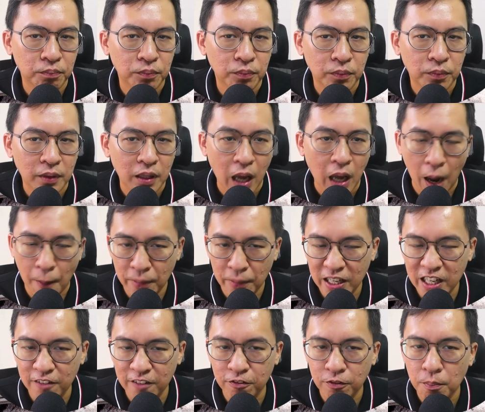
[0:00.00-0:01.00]
I
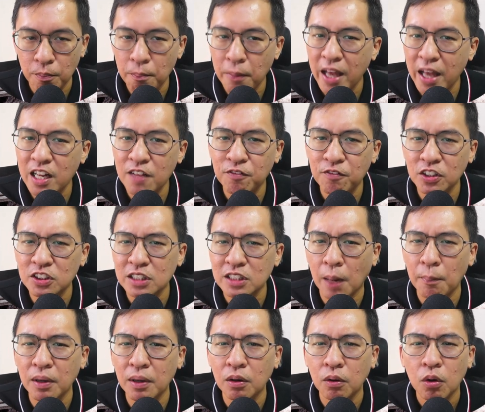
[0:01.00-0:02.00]
believe many
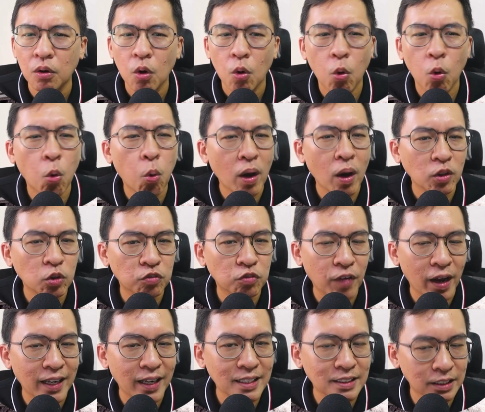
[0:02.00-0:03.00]
first-timers will want to
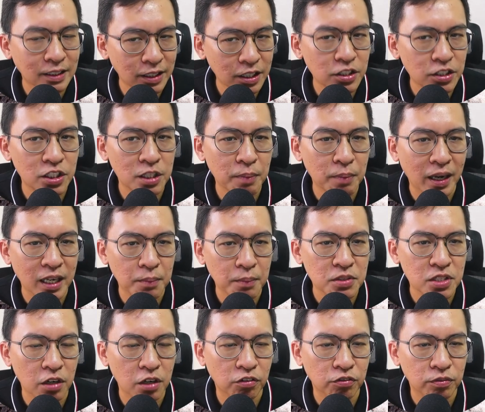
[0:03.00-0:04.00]
finance the EC by
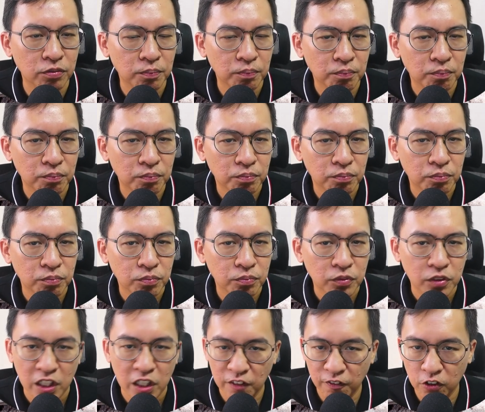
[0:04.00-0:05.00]
themselves.
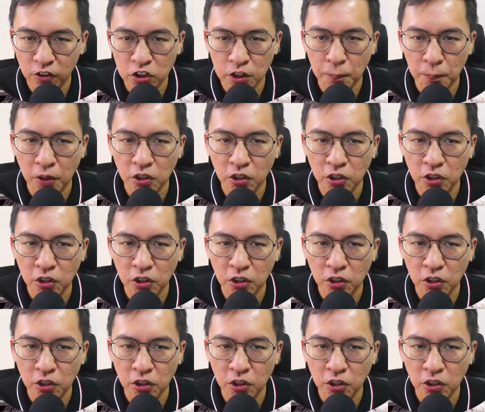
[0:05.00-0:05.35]
If you support this